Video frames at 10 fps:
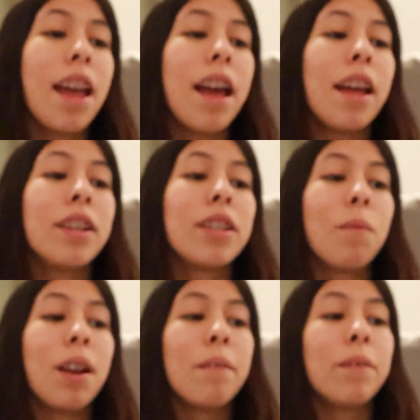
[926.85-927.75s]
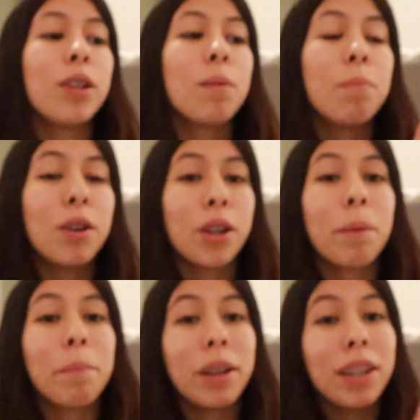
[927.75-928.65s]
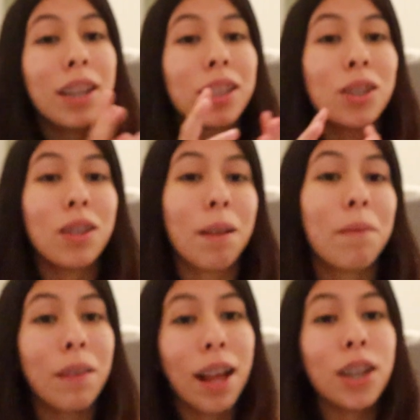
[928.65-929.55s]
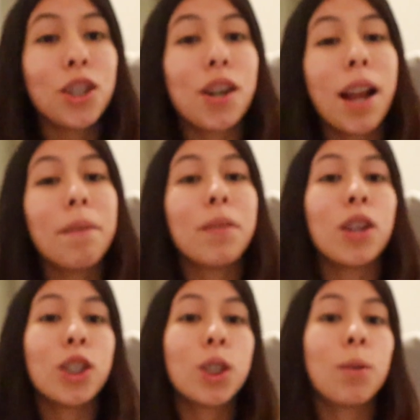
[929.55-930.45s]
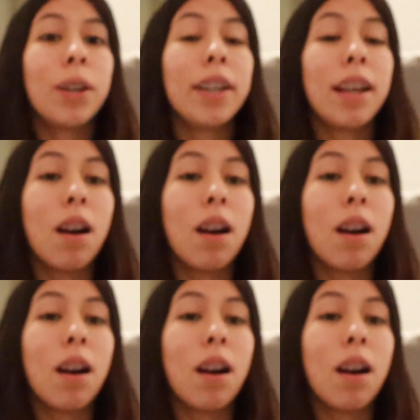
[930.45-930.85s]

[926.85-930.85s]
and whenever you put your money into that flash drive, you're storing it